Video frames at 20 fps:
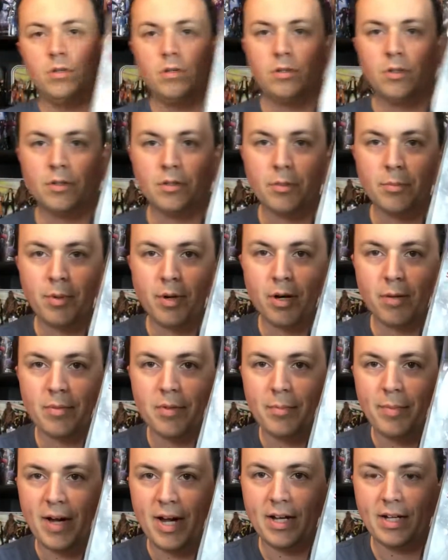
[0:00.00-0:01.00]
Along the bottom
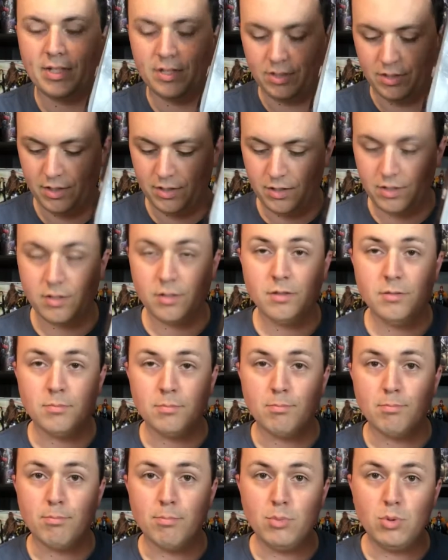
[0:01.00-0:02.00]
of the package, this is
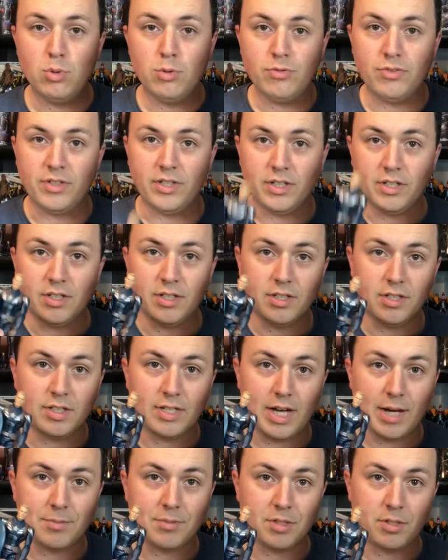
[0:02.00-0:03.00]
movie
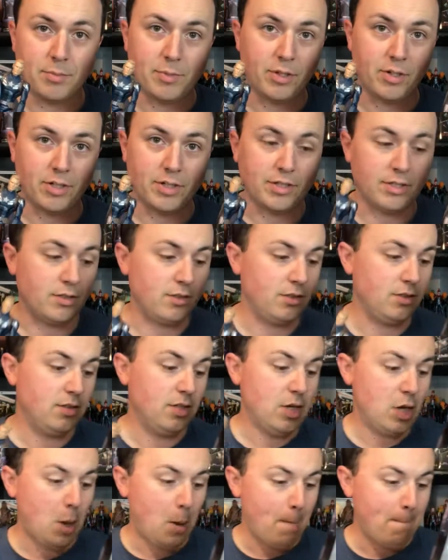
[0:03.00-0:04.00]
Captain America.
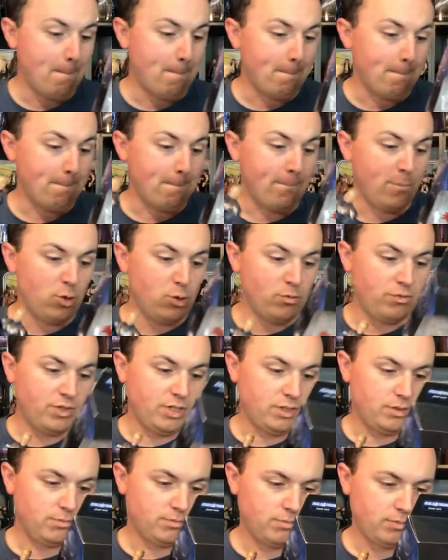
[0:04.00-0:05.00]

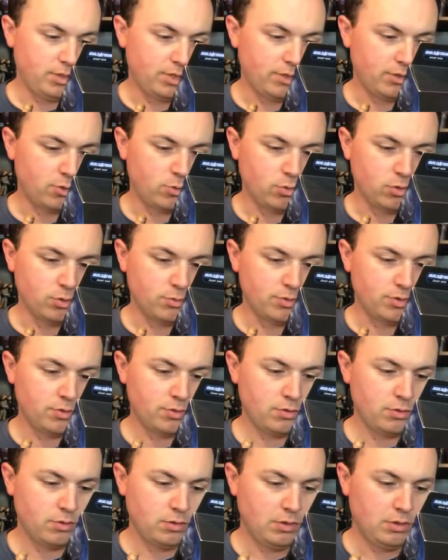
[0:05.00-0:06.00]
Movie, air quotes.